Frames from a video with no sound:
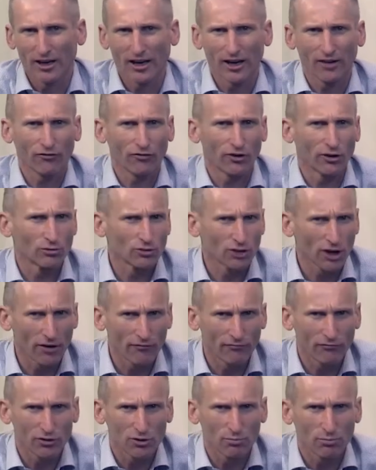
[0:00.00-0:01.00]
It feels
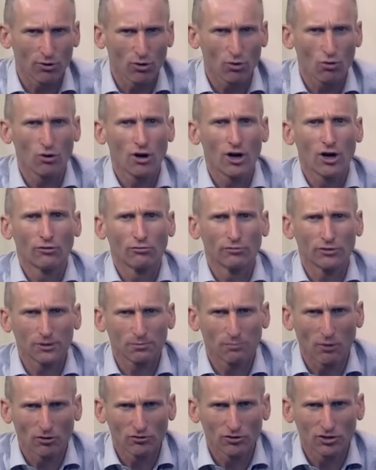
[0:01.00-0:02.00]
comfortable,
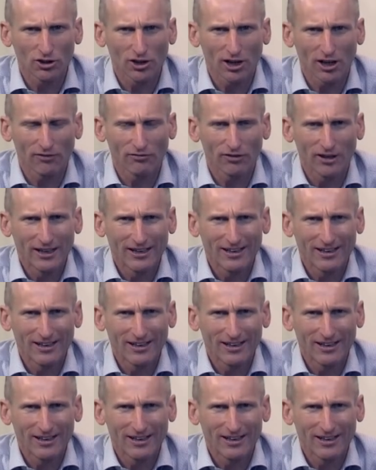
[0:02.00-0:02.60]
responsive,